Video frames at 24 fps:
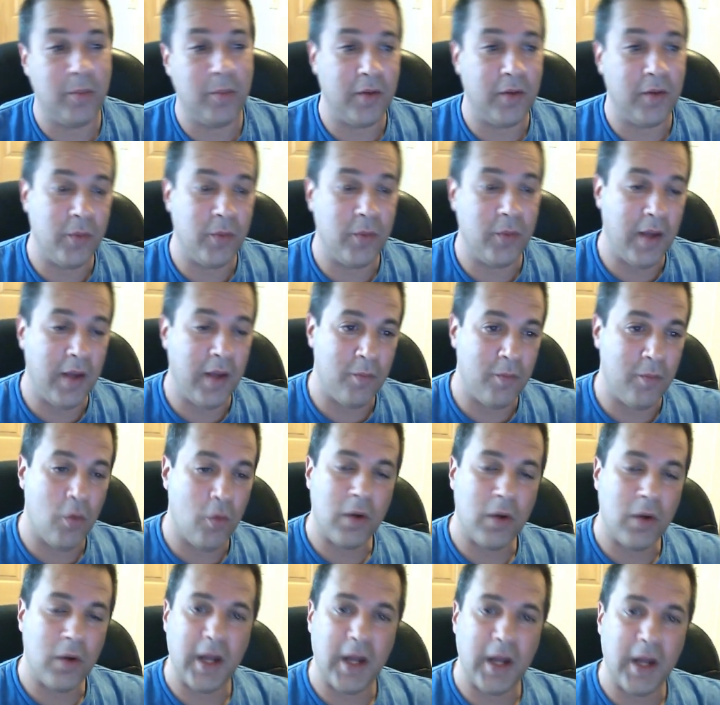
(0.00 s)
But if we have
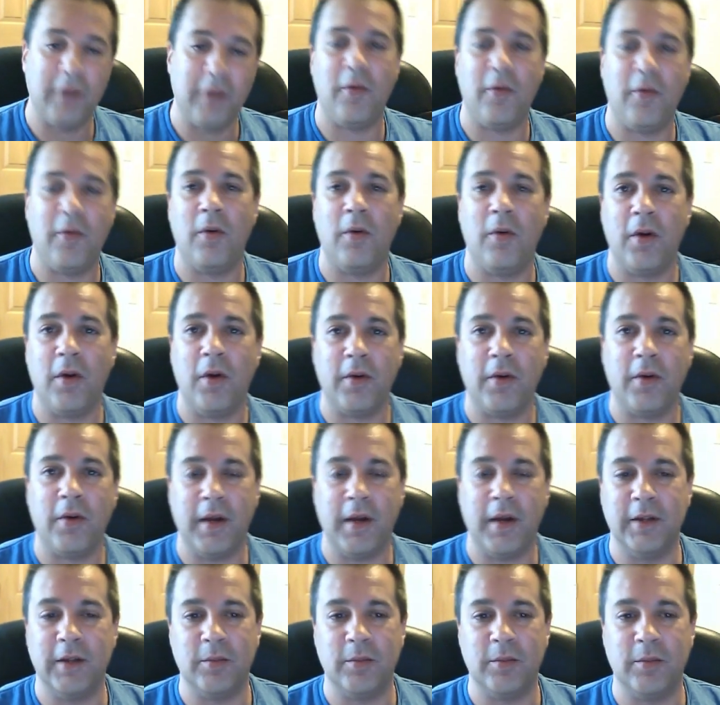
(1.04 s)
more landfalling
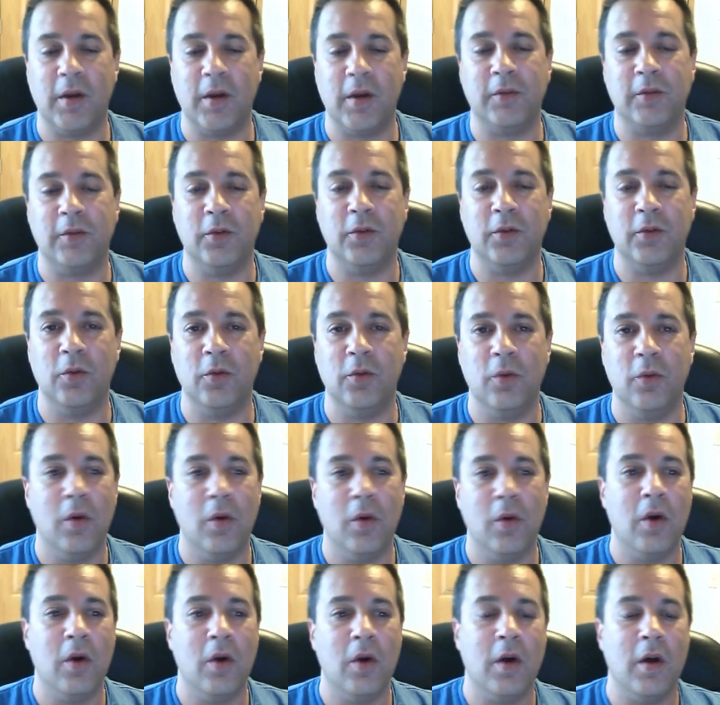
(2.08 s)
hurricanes, I might have to do
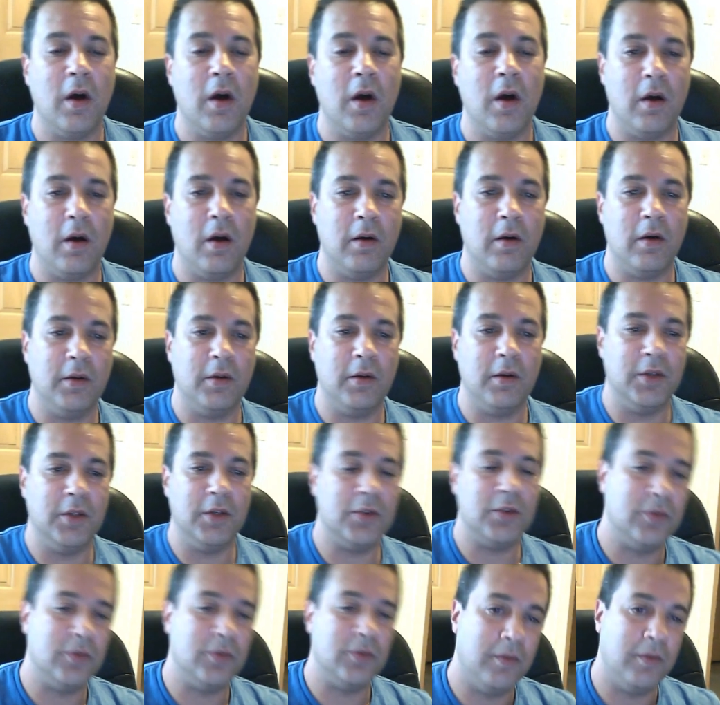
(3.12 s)

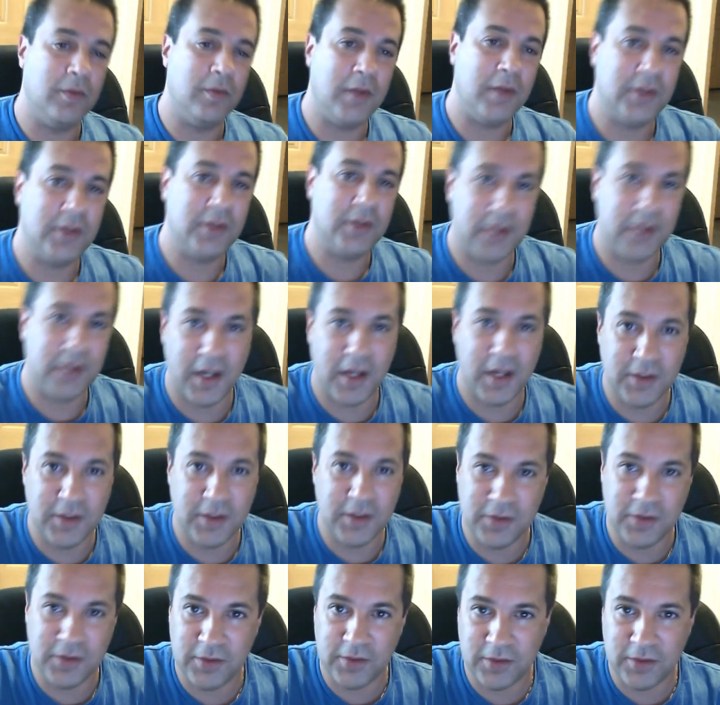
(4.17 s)
additional
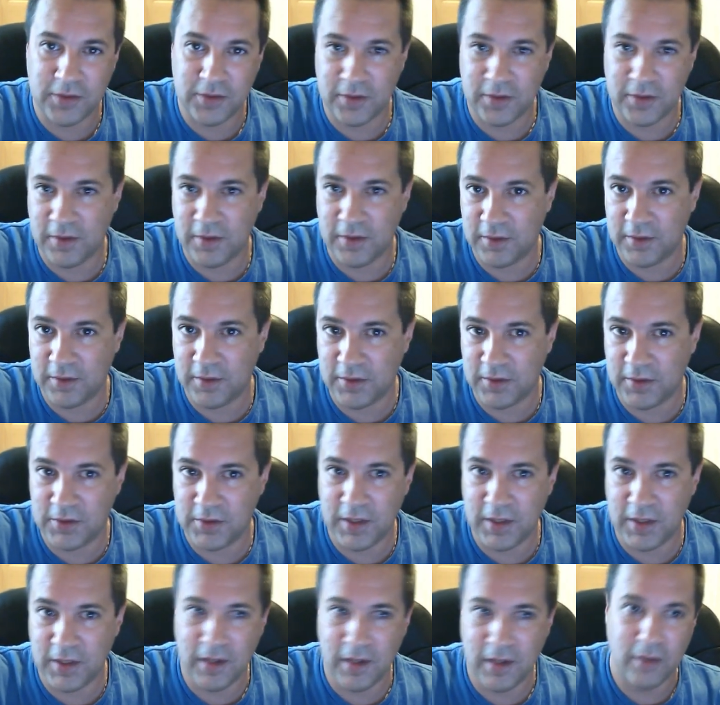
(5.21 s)
investigations to
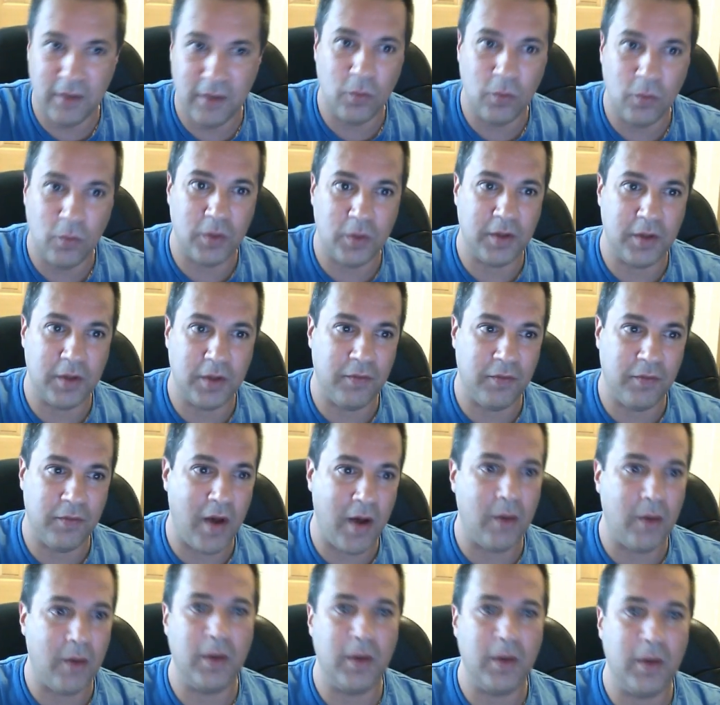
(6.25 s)
see what the
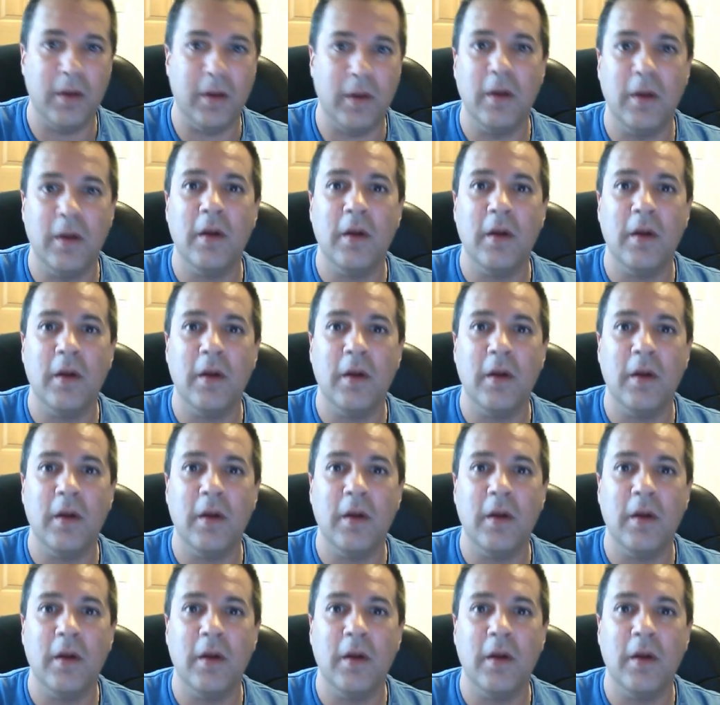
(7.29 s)
following